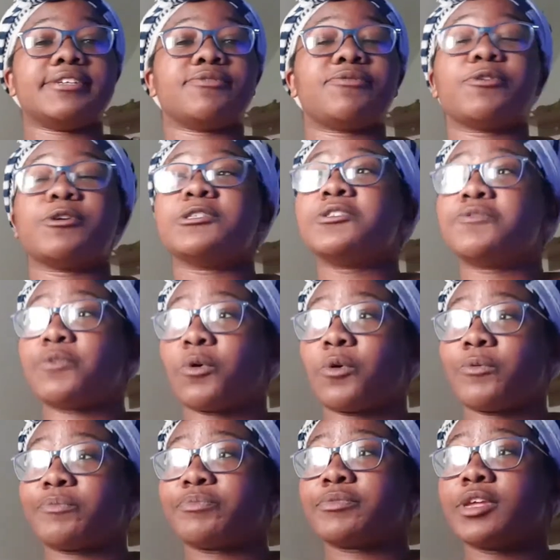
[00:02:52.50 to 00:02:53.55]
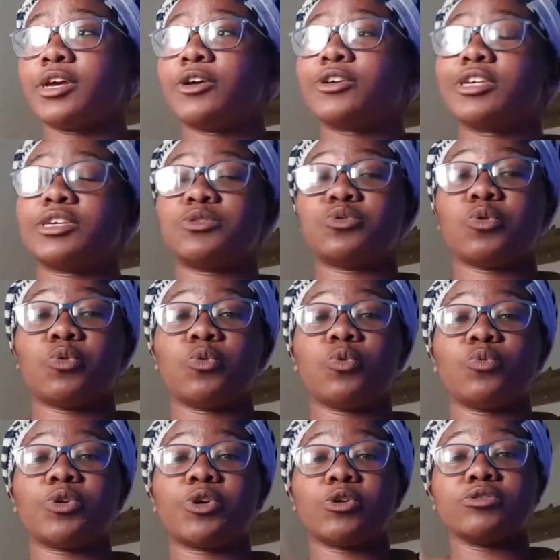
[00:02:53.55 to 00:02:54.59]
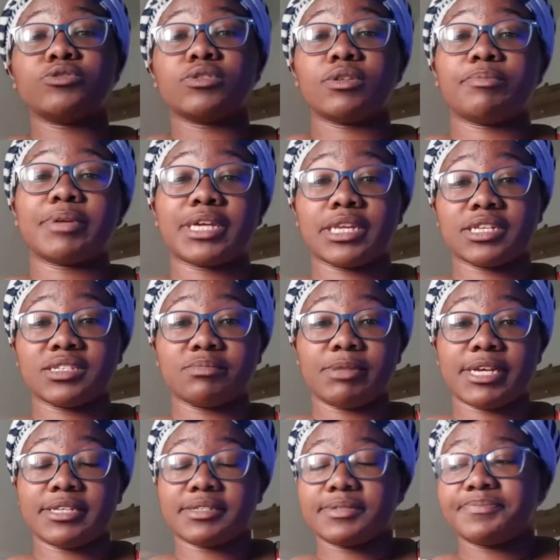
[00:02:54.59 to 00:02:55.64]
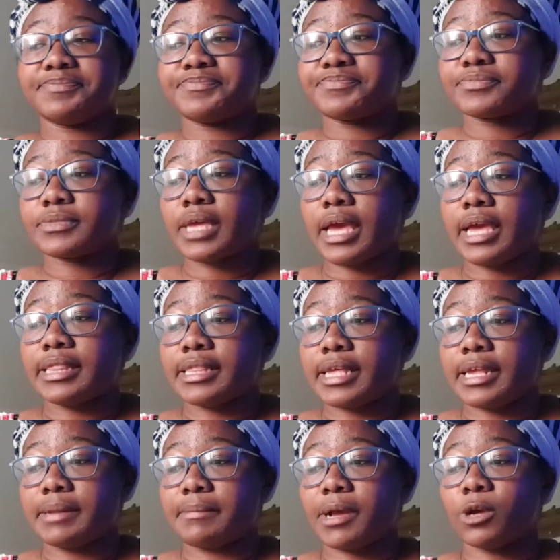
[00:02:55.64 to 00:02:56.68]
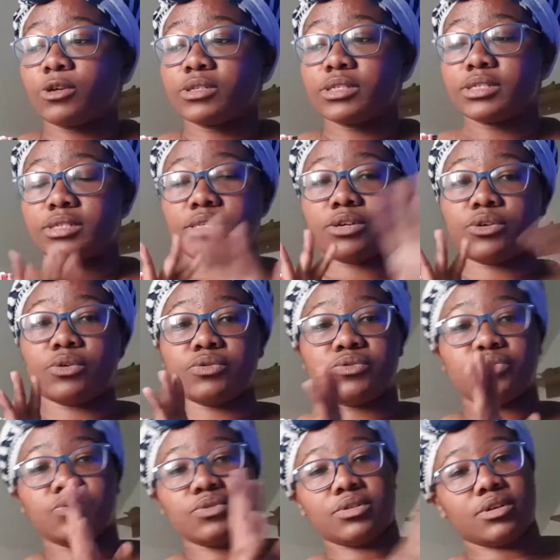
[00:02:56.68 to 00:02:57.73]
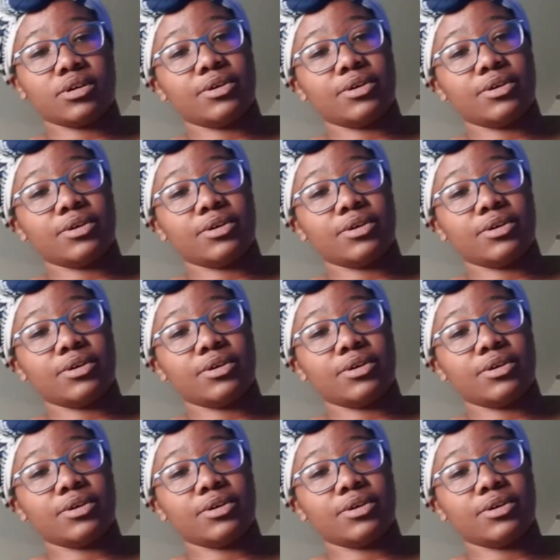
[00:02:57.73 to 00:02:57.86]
first of all, okay, so we go to the beginner's place, and then my host sister goes to